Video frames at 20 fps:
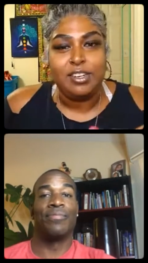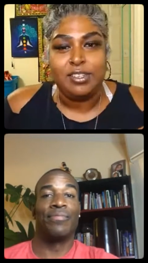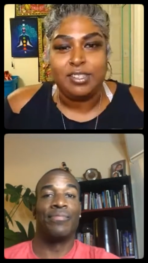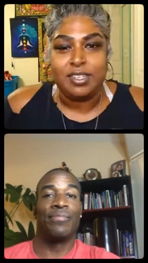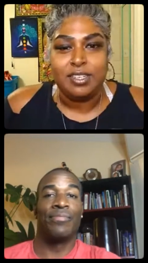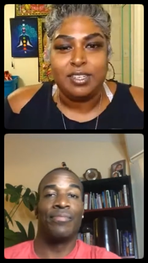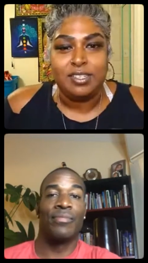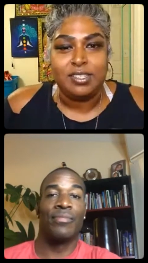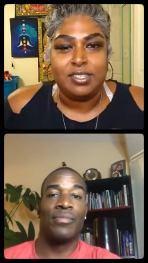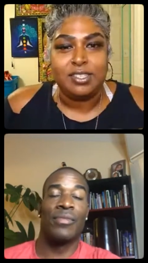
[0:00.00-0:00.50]
Speaker 1: is
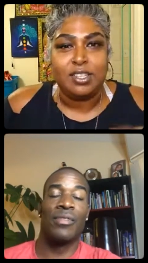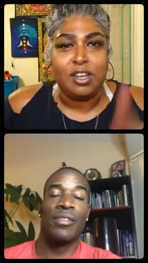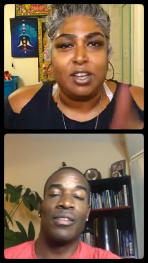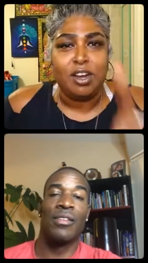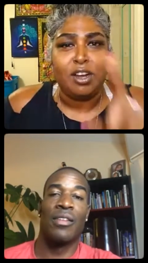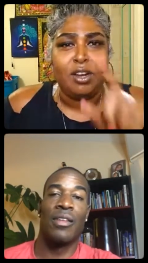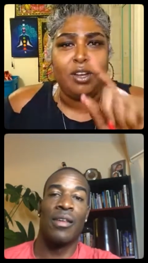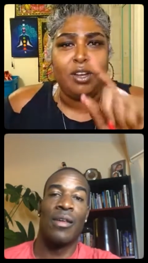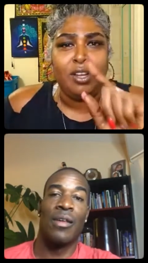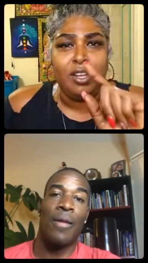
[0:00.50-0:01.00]
going to start,
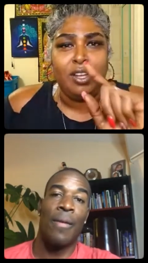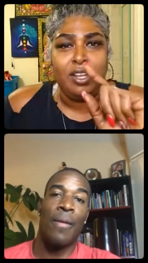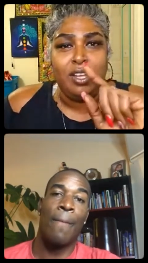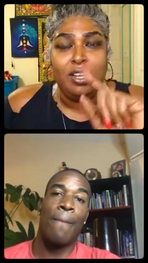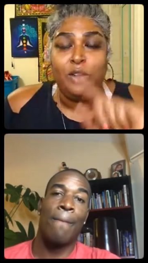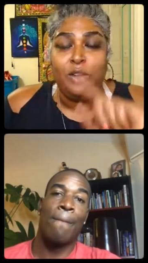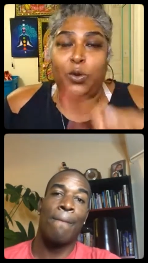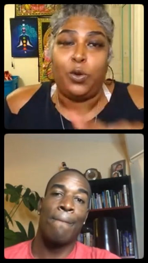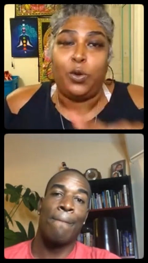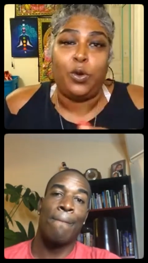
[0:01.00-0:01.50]

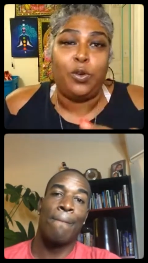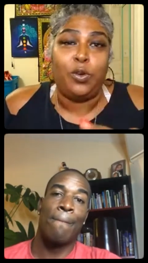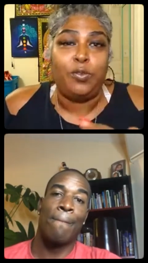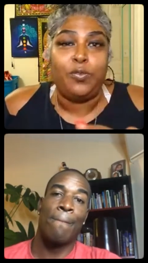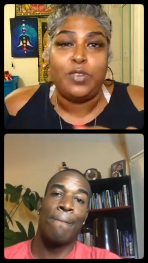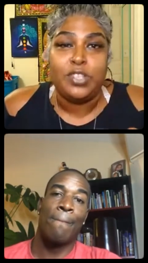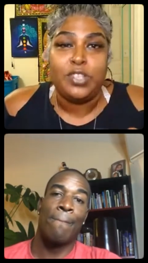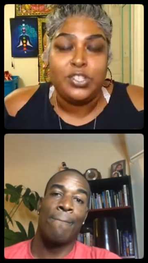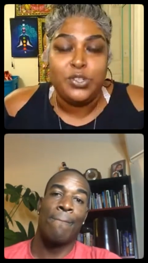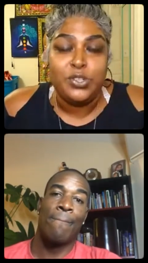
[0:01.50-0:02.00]
or for
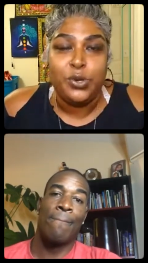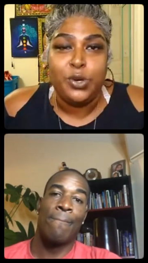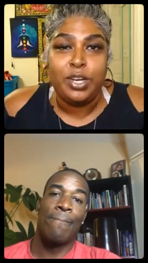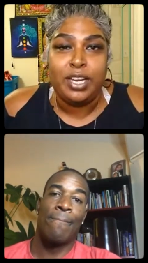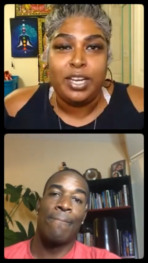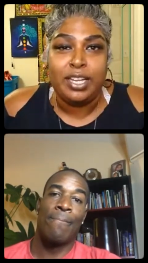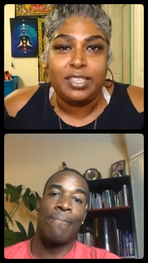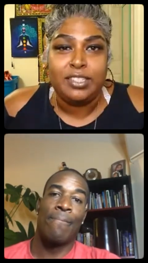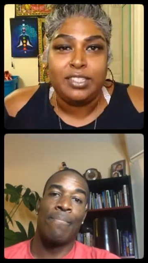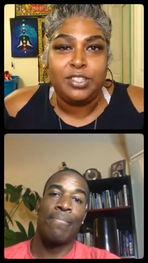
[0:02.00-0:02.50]
sure
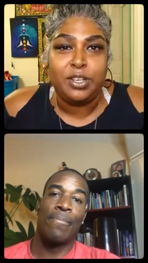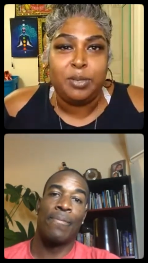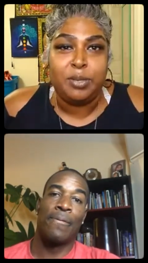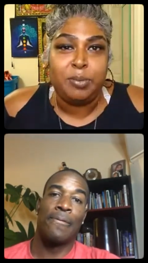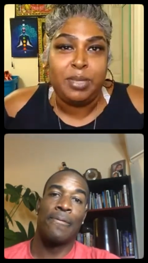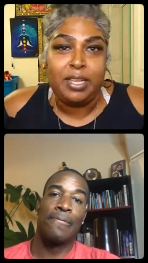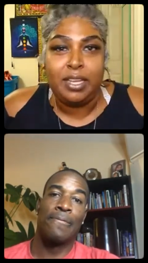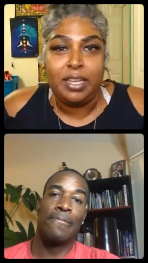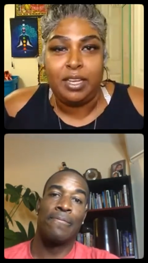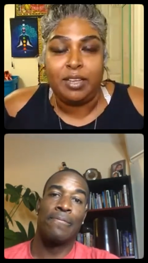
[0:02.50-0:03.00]
next year, the
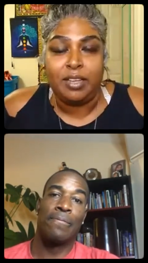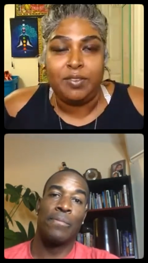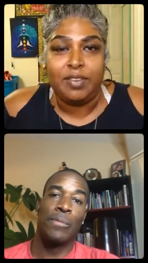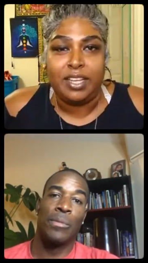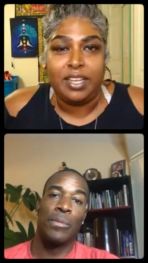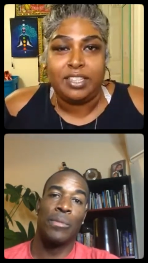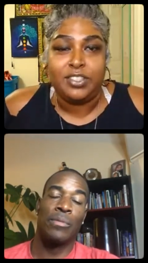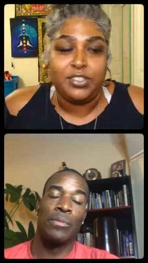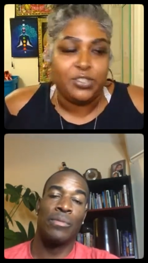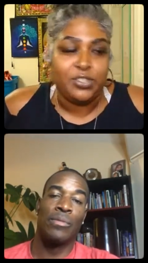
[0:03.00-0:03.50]
beginning of
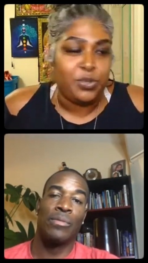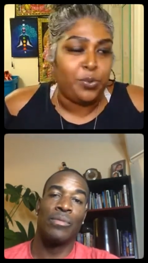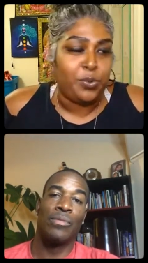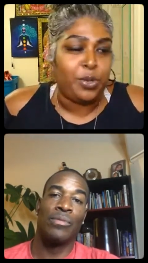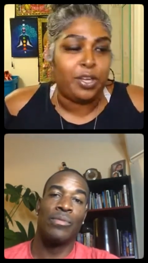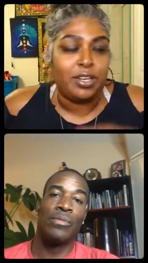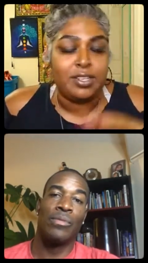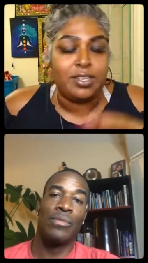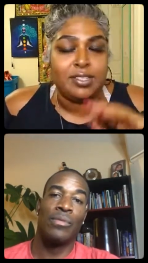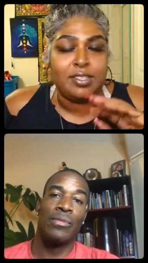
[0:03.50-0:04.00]
next year. So we're
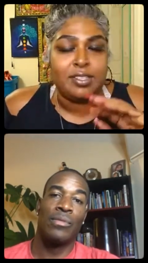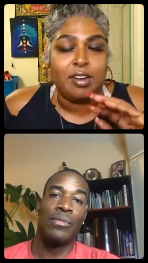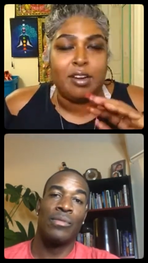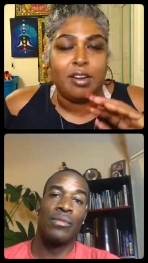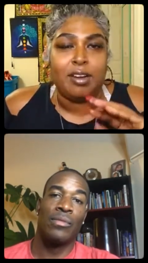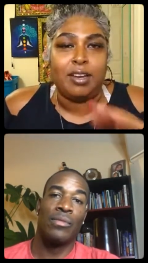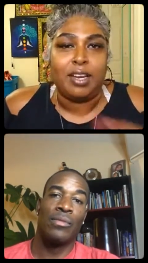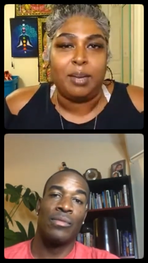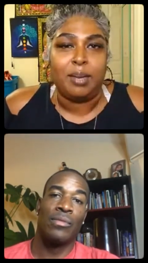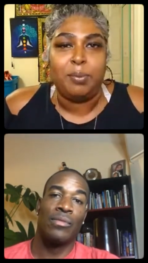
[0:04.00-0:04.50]
going to start
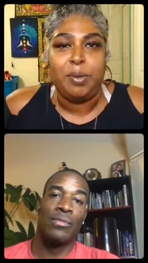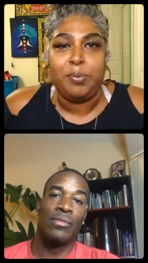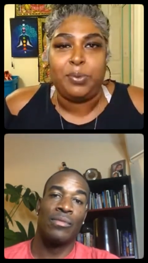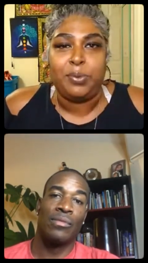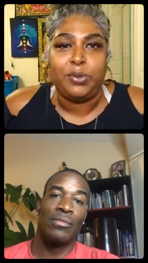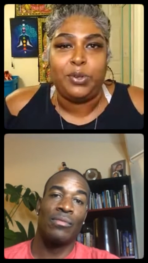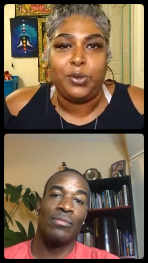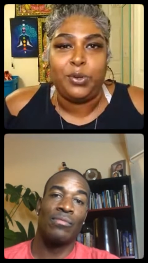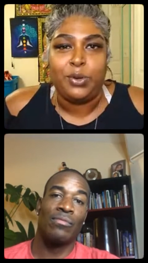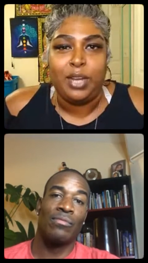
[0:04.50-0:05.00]
letting people
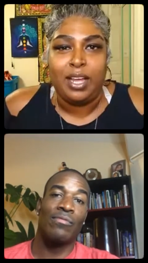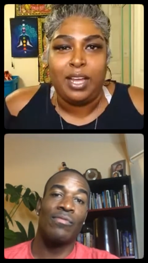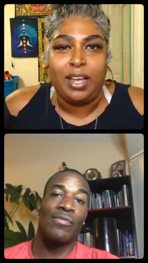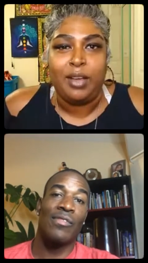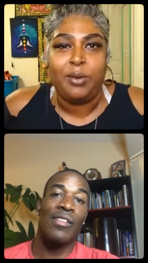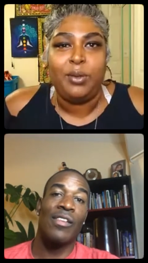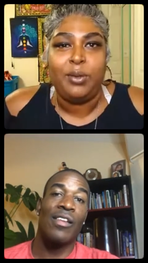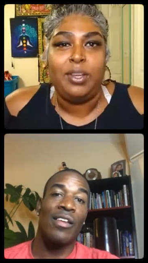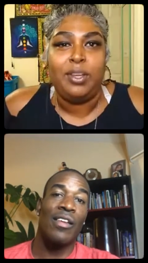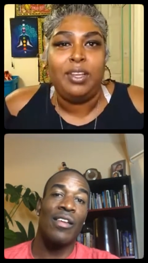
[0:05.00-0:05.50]
know
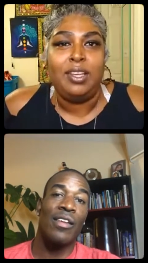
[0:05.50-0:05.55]
now